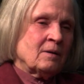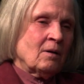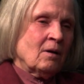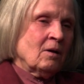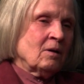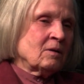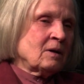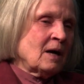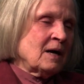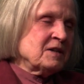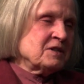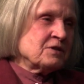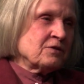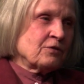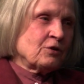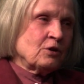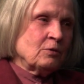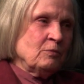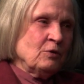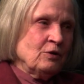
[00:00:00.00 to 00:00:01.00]
all kinds
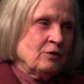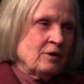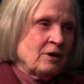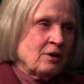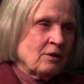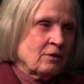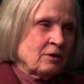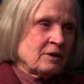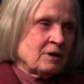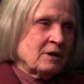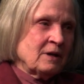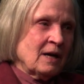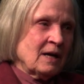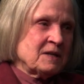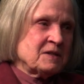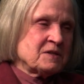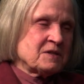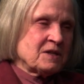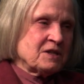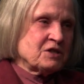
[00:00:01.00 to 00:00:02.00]
of community
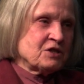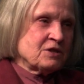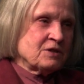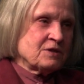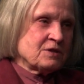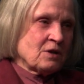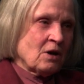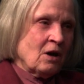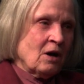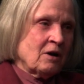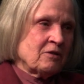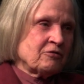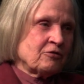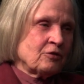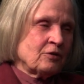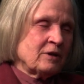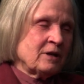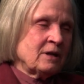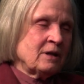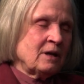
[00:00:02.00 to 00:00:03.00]
organizations
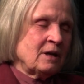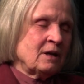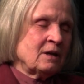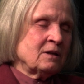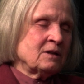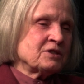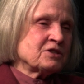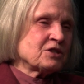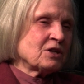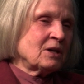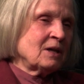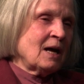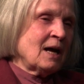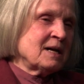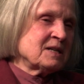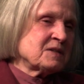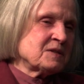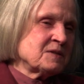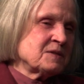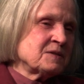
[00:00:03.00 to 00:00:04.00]
offering English
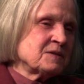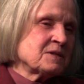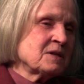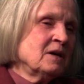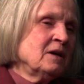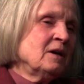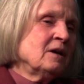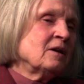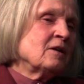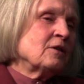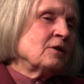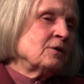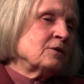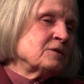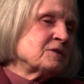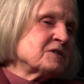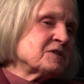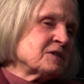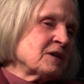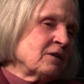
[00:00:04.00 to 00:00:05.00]
classes.
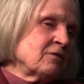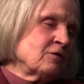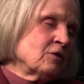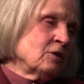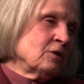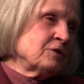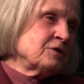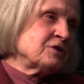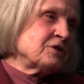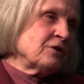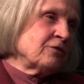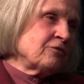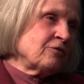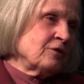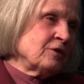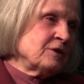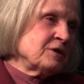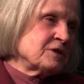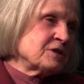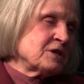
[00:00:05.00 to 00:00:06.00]
There's several
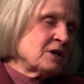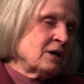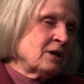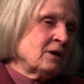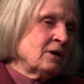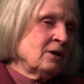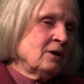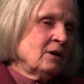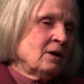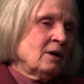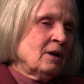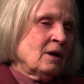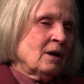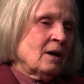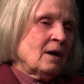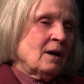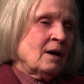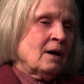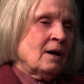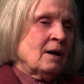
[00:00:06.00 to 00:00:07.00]
different
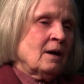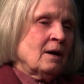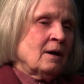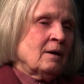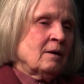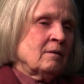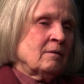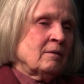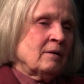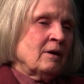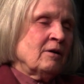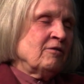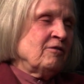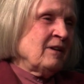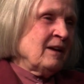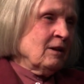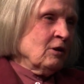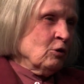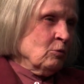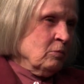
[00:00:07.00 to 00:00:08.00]

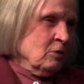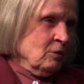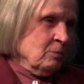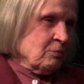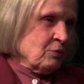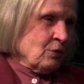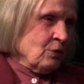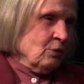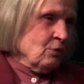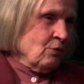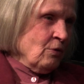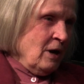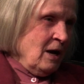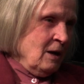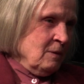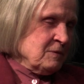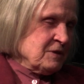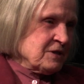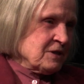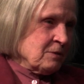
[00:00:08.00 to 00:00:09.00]
available
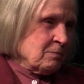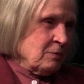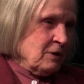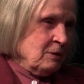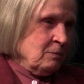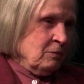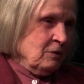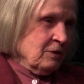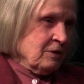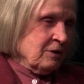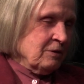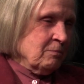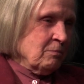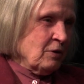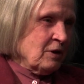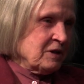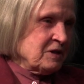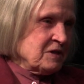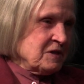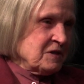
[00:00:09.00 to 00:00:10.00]
programs that people can
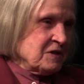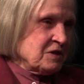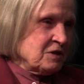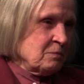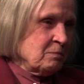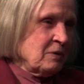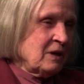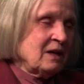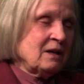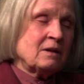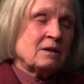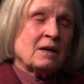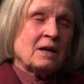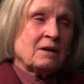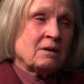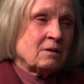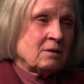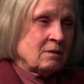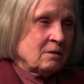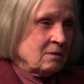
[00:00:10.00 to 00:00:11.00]
participate that
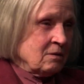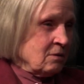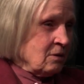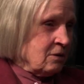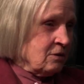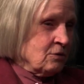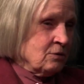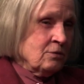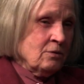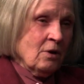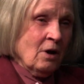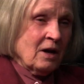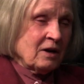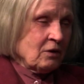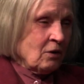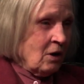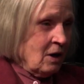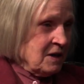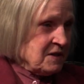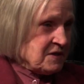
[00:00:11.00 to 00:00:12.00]
do
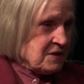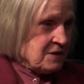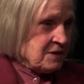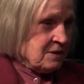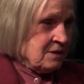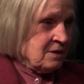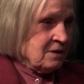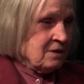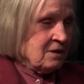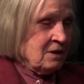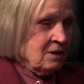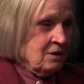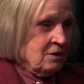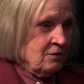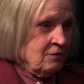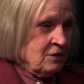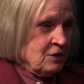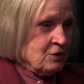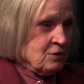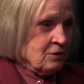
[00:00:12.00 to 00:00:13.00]
not cost the
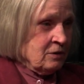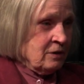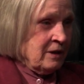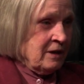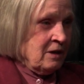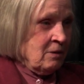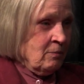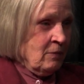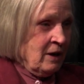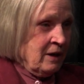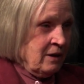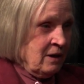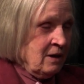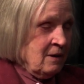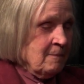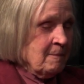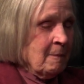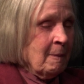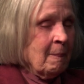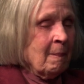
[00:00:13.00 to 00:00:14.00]
individual any money.